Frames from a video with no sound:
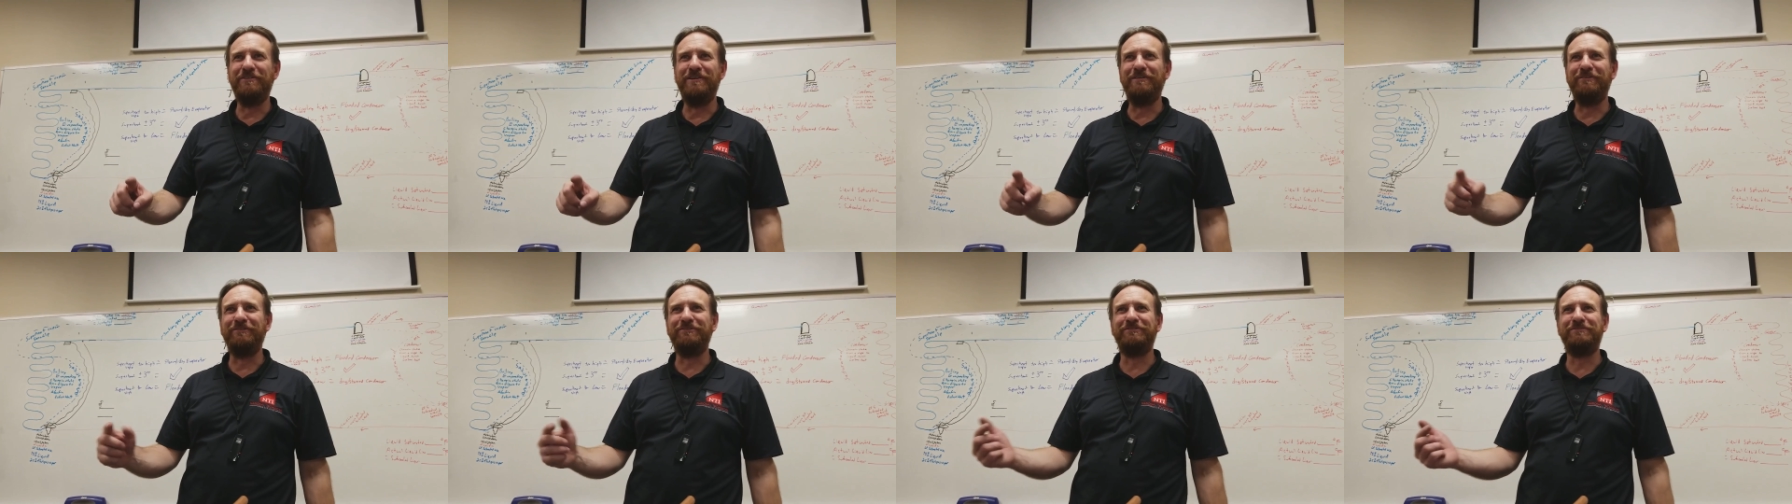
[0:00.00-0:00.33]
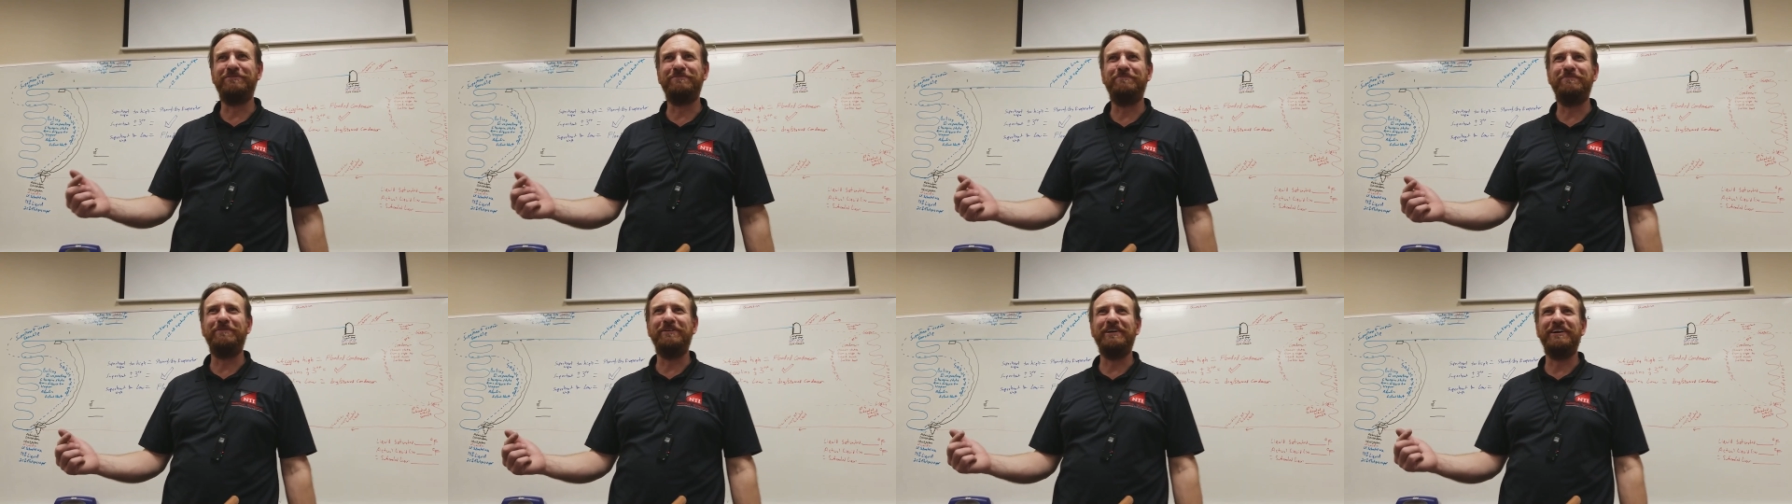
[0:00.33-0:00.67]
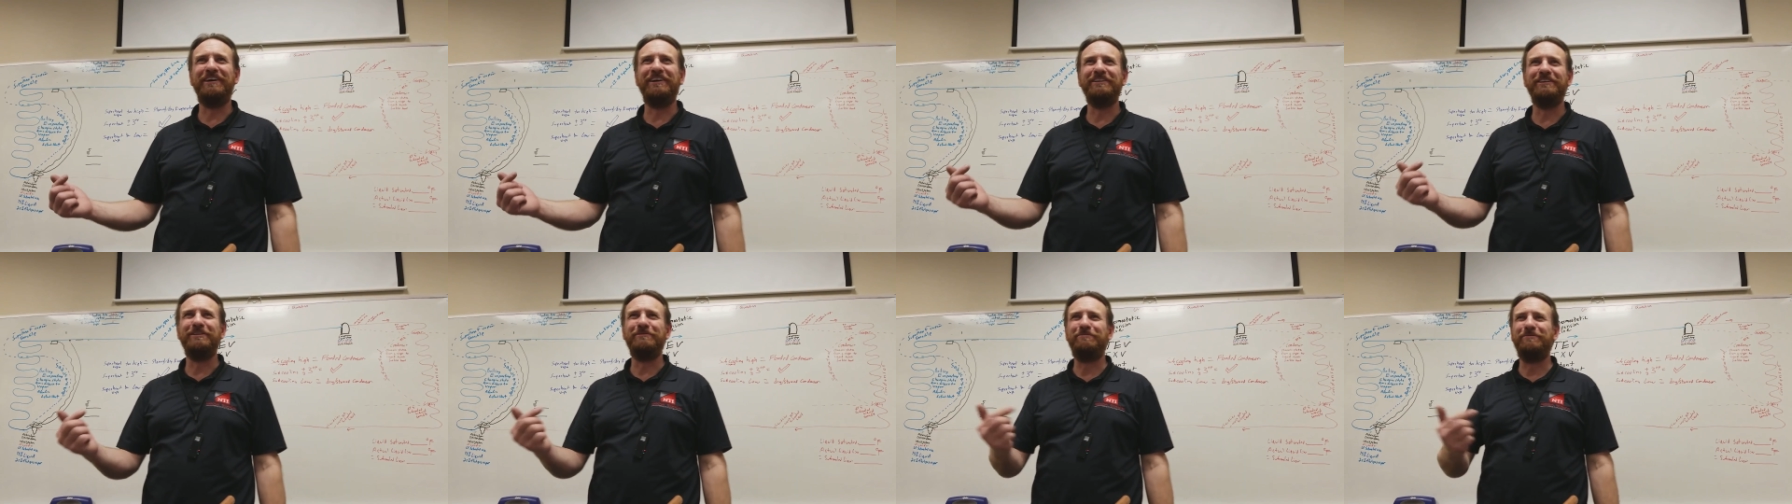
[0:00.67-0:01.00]
it was
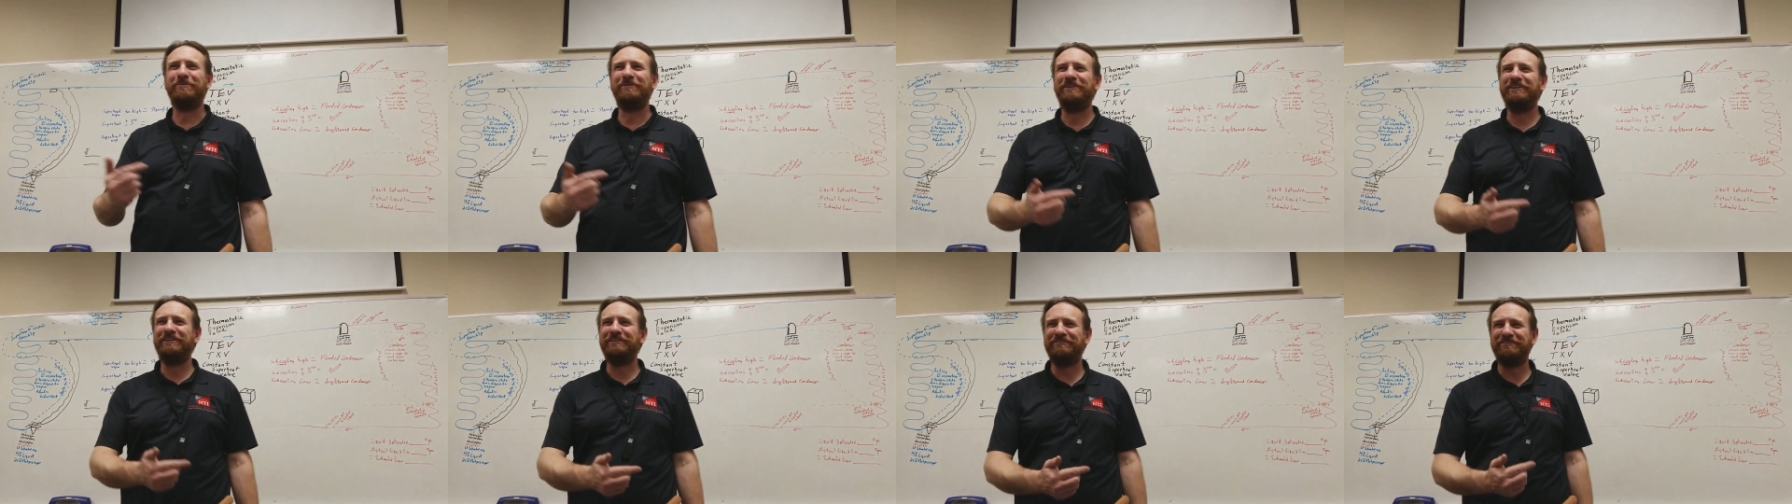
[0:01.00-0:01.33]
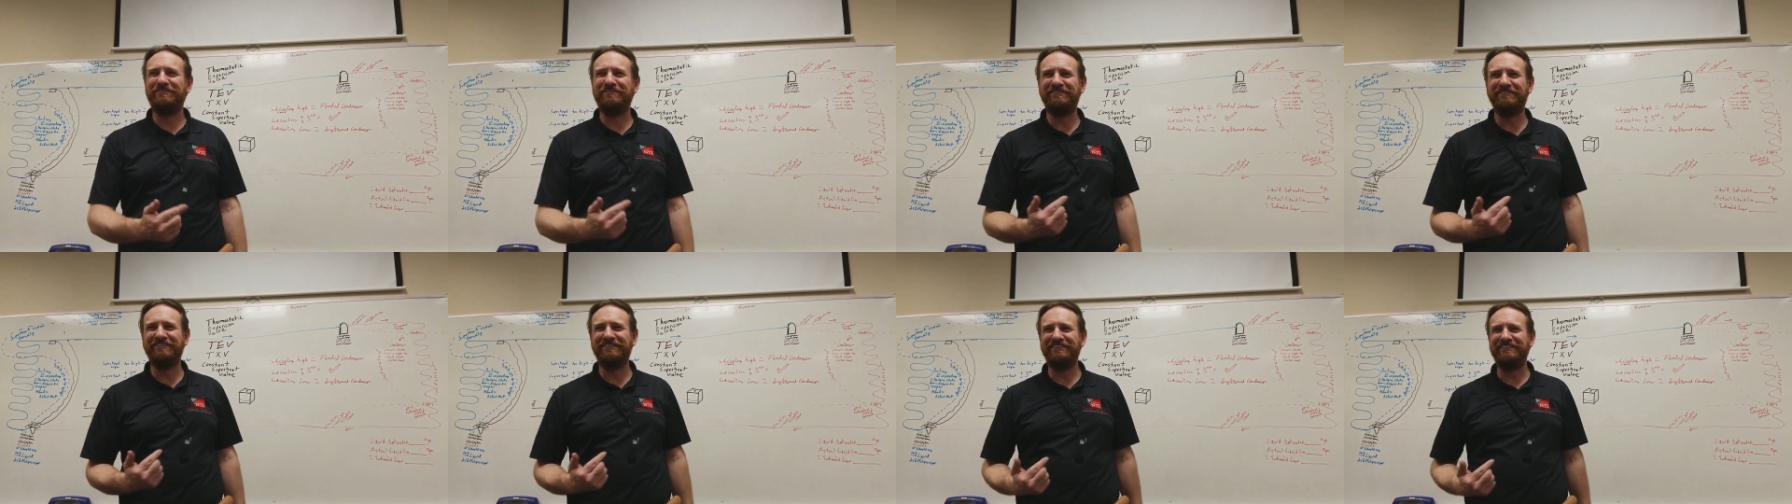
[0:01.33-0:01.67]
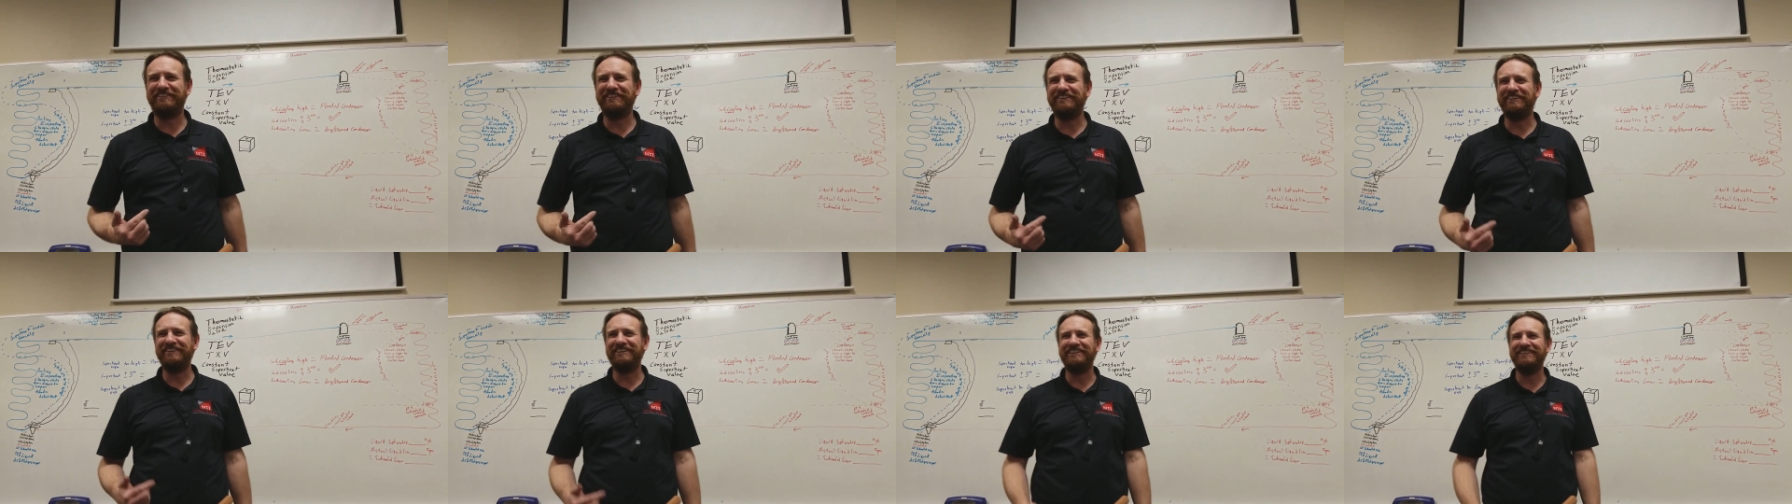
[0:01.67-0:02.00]
beyond the point of
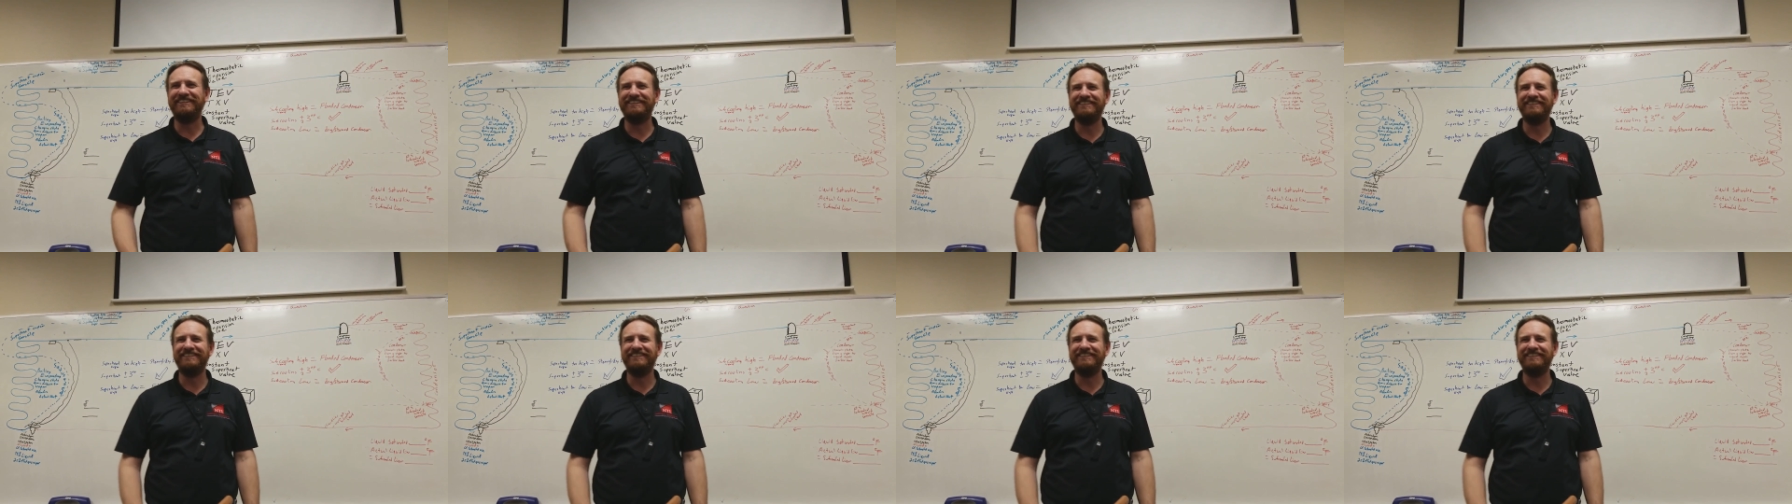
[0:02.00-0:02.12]
return.